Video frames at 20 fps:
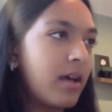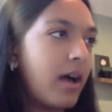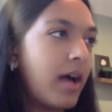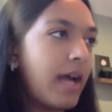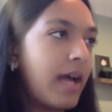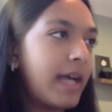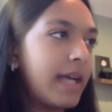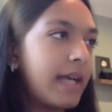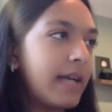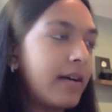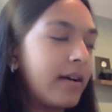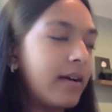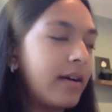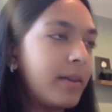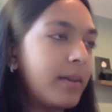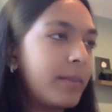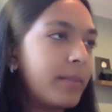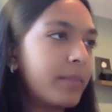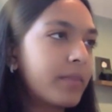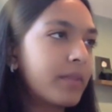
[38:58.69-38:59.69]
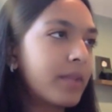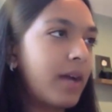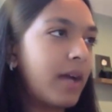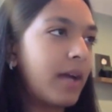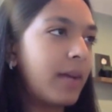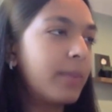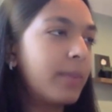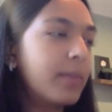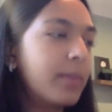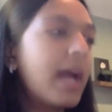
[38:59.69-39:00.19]
I
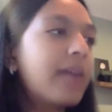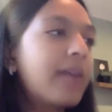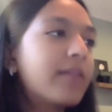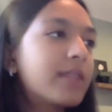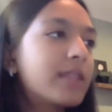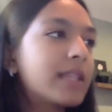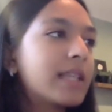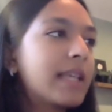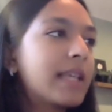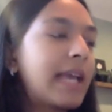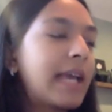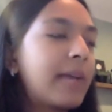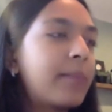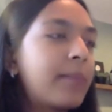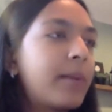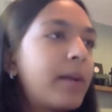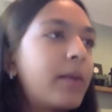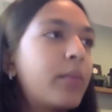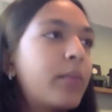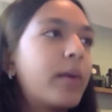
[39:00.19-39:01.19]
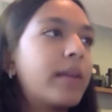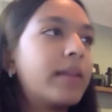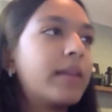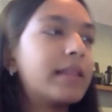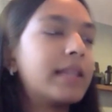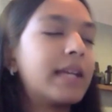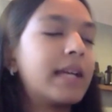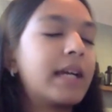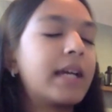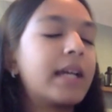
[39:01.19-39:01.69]
applied for the camp. I
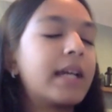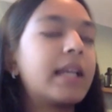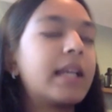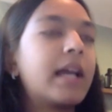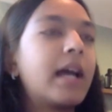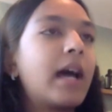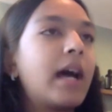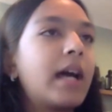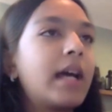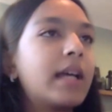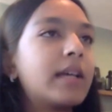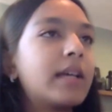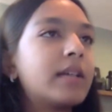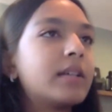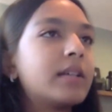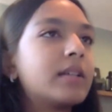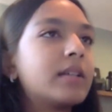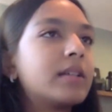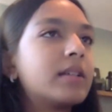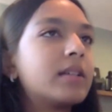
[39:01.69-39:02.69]
went there, and I